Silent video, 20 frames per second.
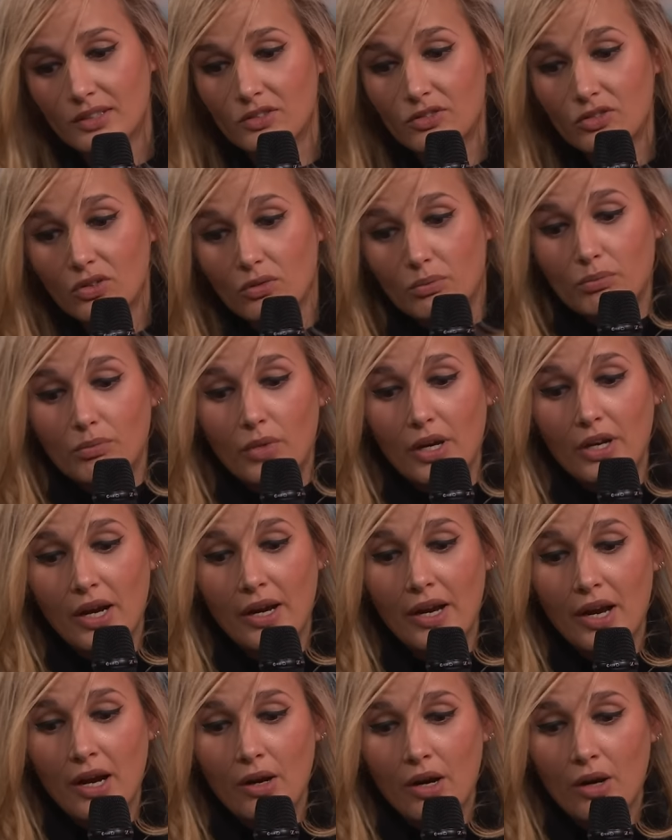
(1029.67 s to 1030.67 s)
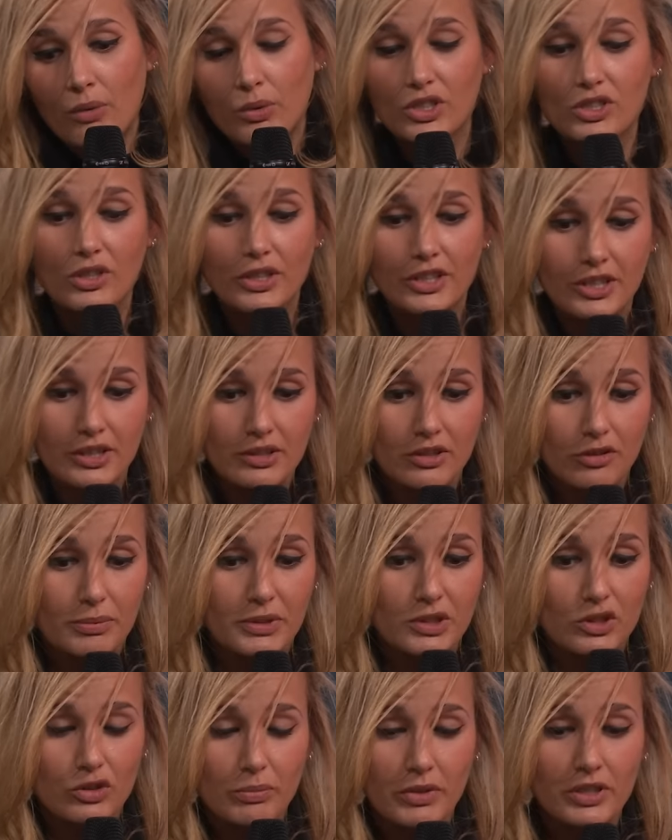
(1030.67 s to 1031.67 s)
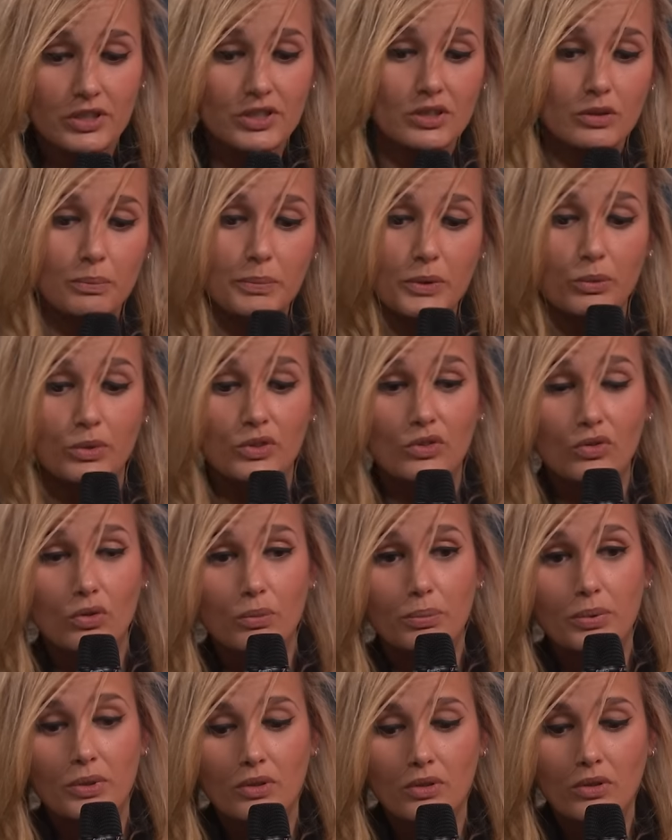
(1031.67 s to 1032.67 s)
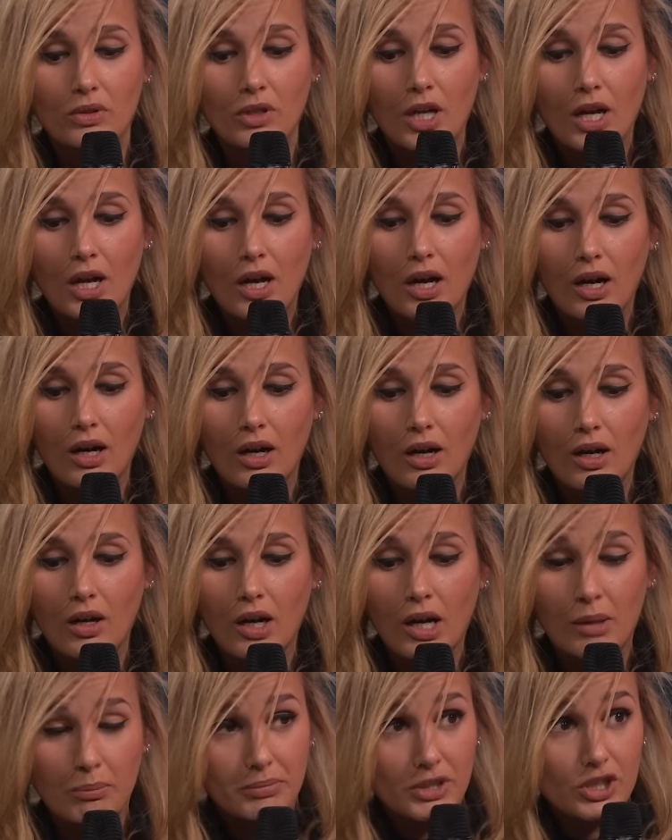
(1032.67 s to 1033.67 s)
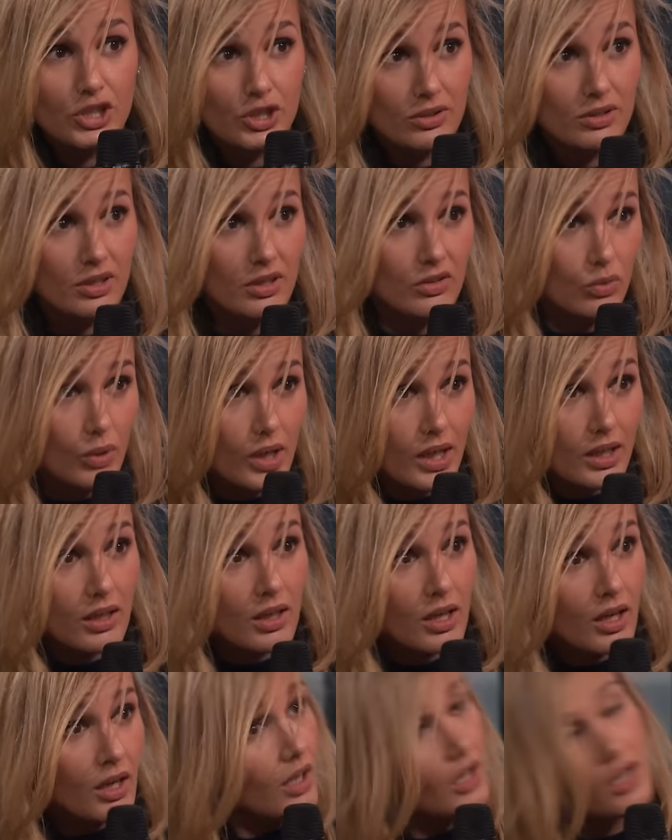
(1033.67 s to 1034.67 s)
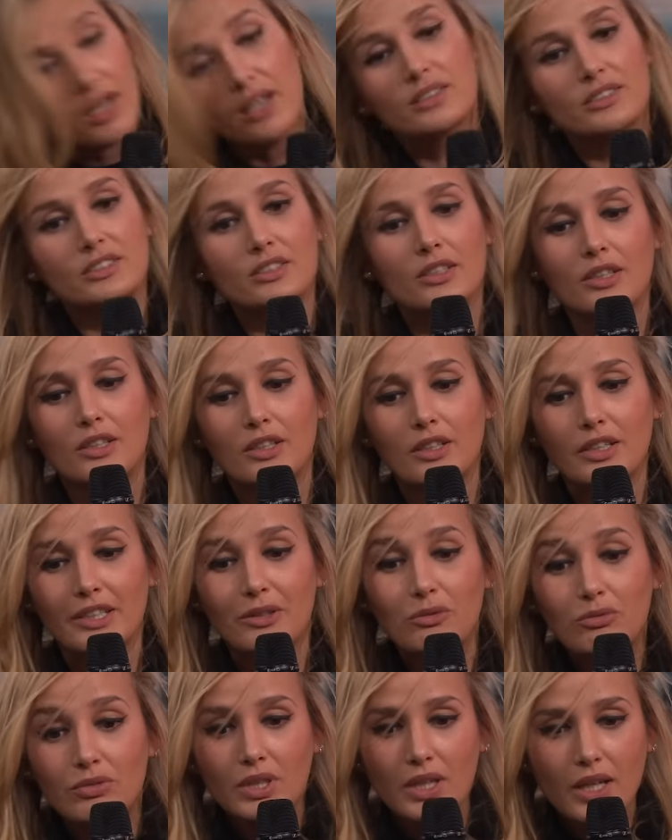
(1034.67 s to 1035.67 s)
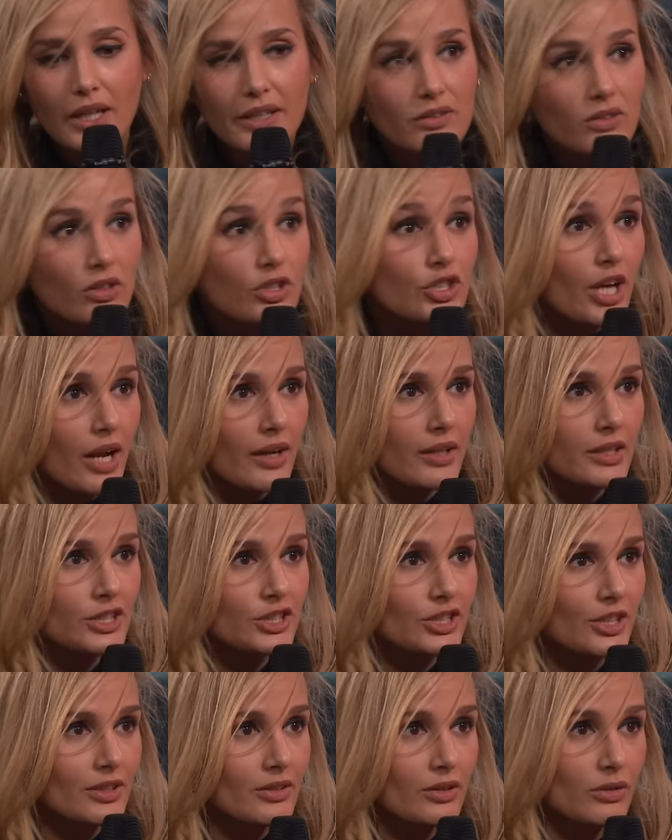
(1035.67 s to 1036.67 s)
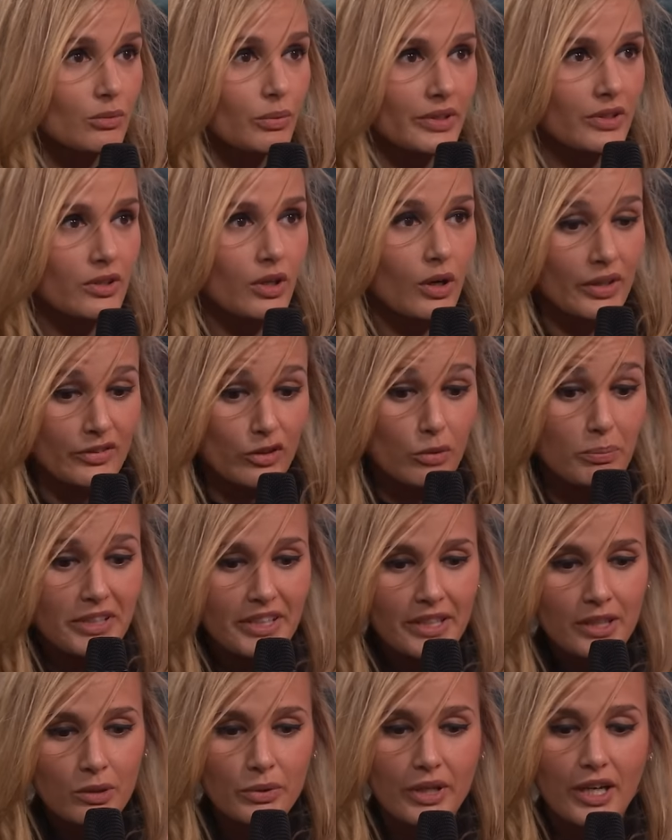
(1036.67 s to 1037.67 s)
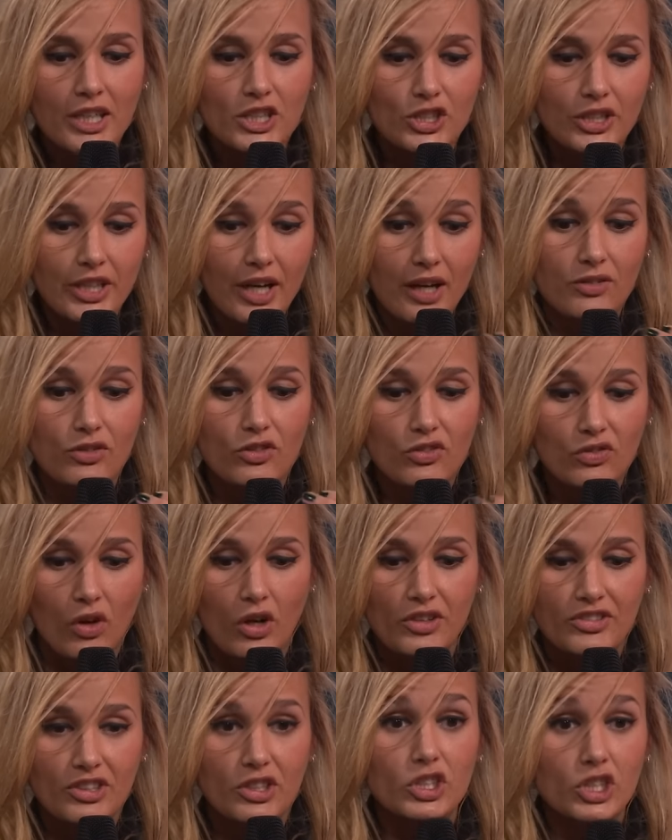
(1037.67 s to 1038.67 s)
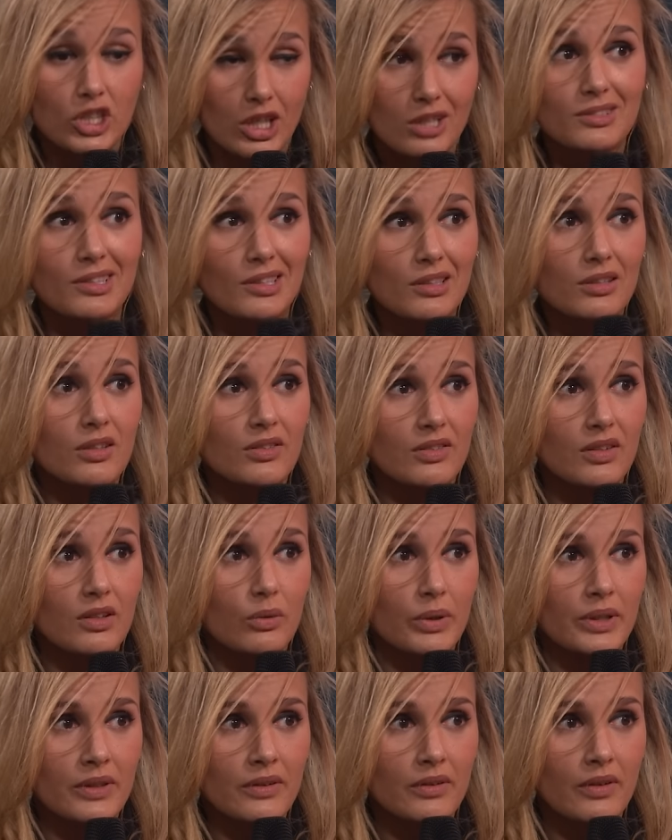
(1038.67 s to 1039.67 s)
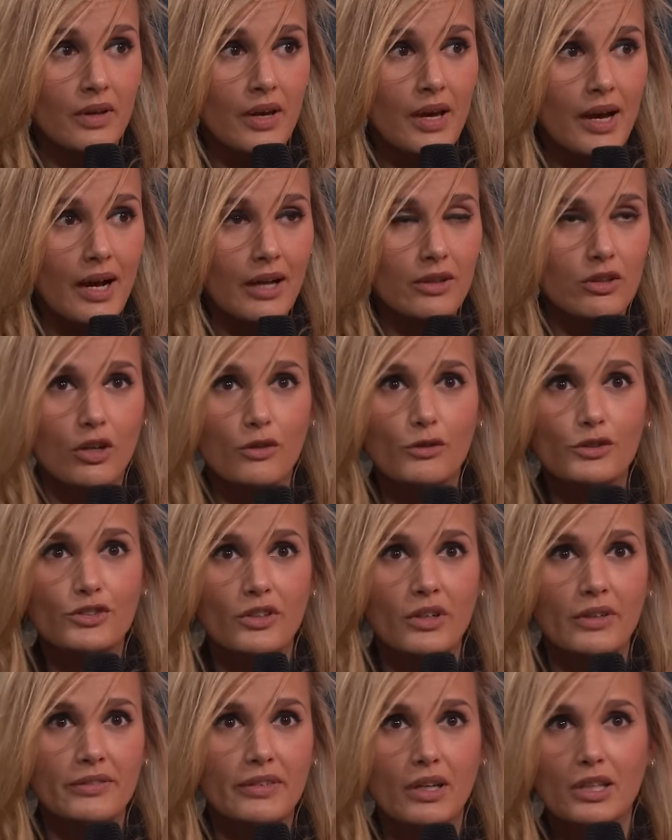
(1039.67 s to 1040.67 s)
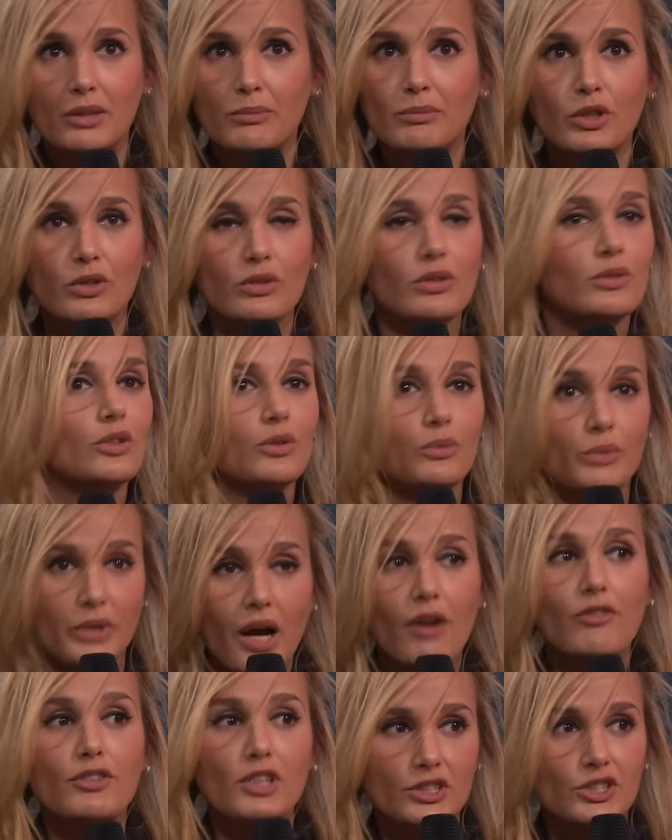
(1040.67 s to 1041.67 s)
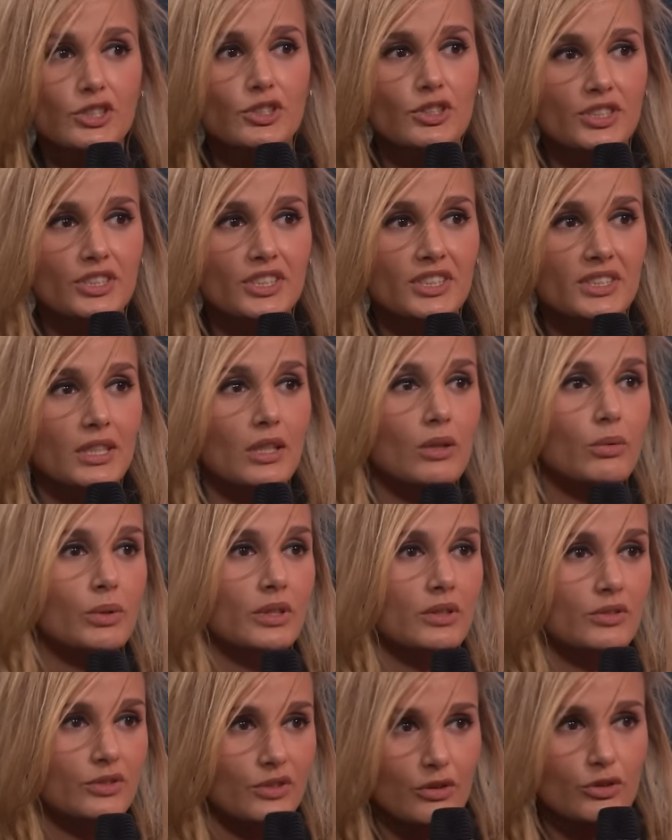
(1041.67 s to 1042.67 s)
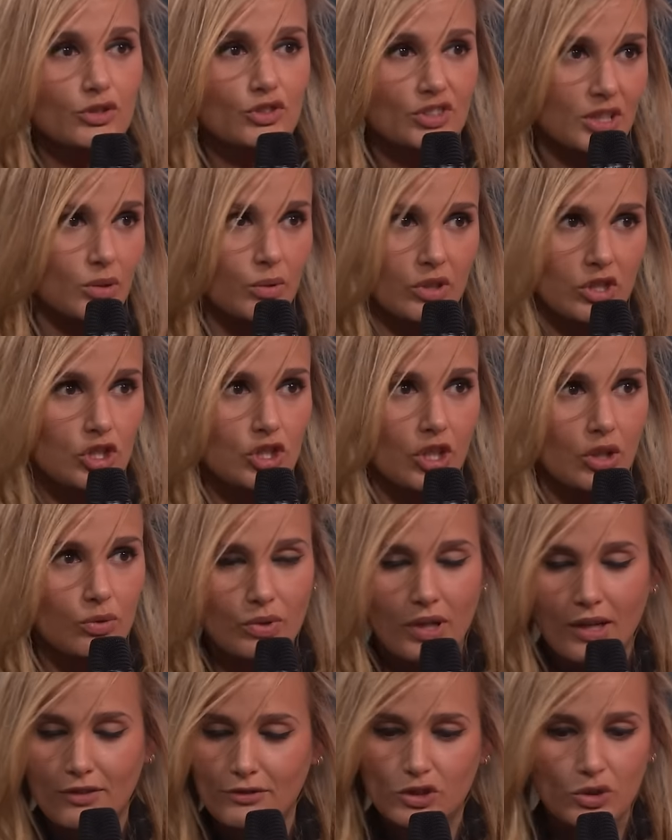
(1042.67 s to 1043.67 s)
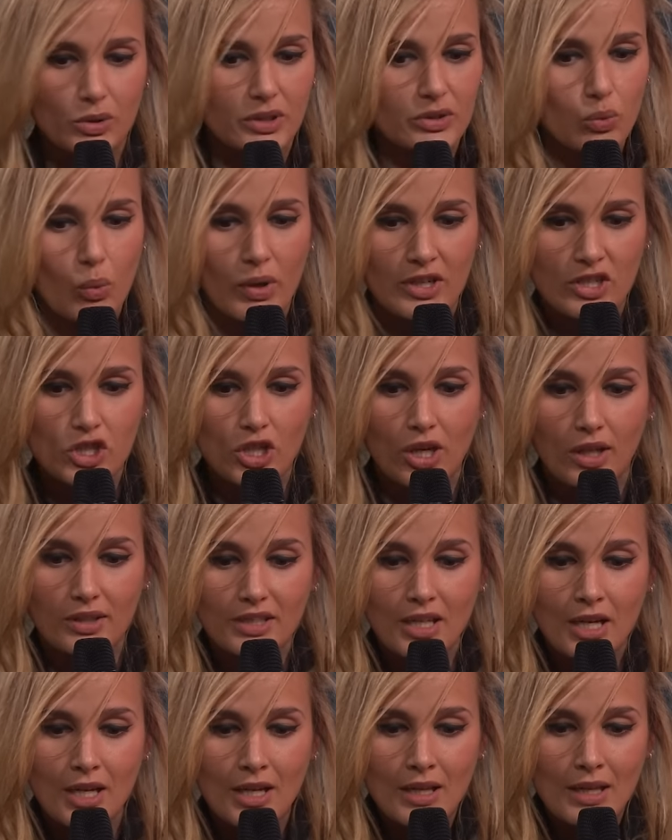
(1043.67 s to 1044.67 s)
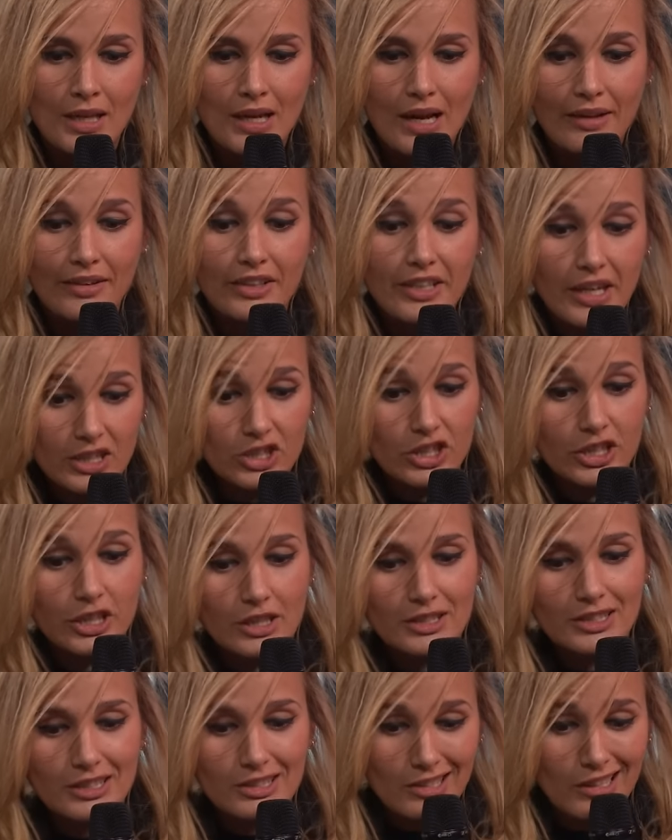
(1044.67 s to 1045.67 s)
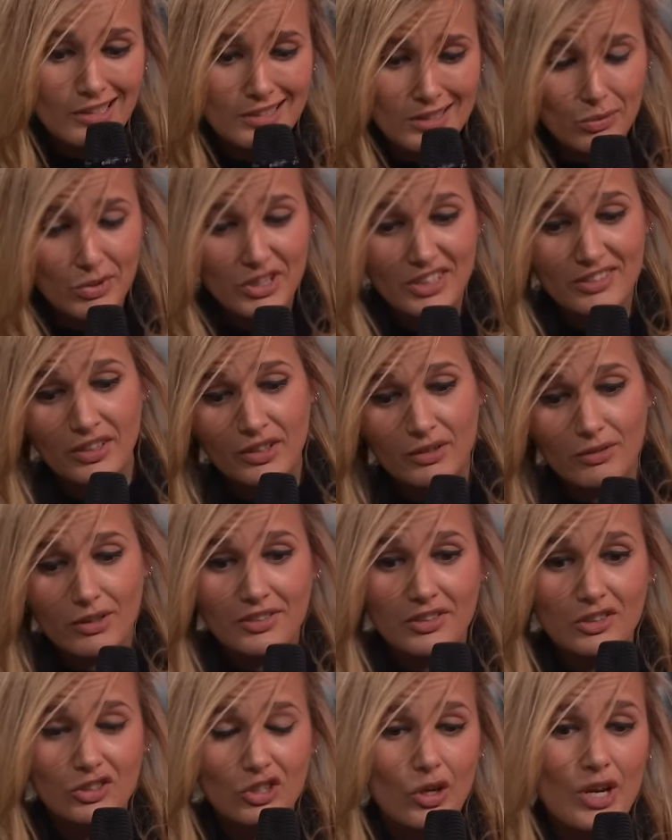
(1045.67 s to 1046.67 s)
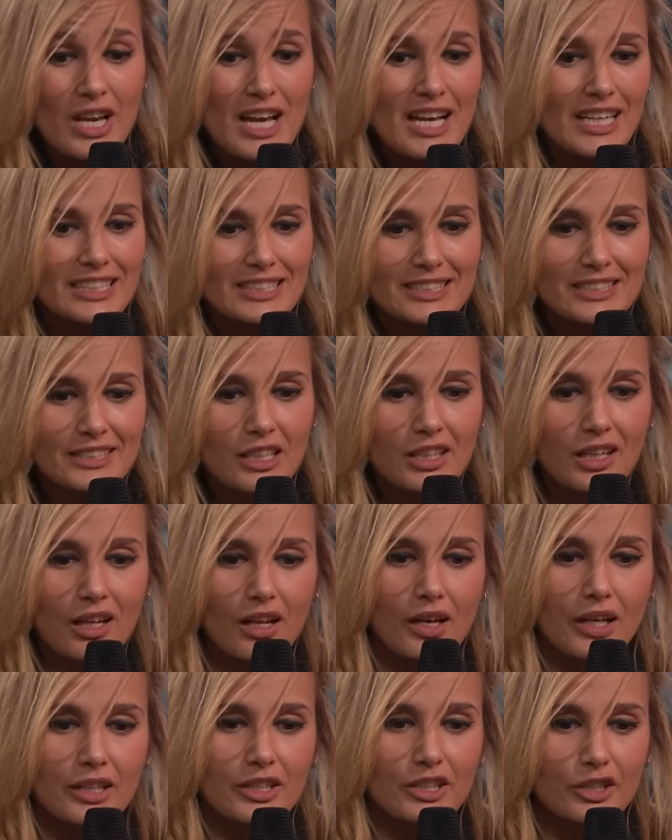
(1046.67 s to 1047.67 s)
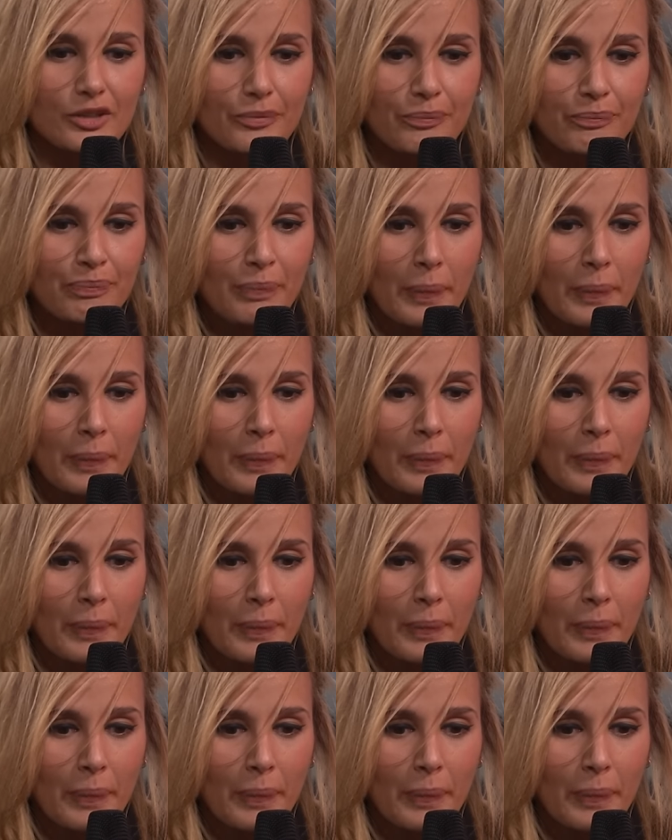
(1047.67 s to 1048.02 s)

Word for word: And so my, I I was lucky enough because my DOP was super uh, ambitious as well, and uh, he really liked the challenge. And uh, when at the beginning we actually had started cutting the sequence, and all of a sudden I tell him no no no we have got to do this sequence sequence shot. We have to do it one shot, and he actually got excited with it and everything. So it's not like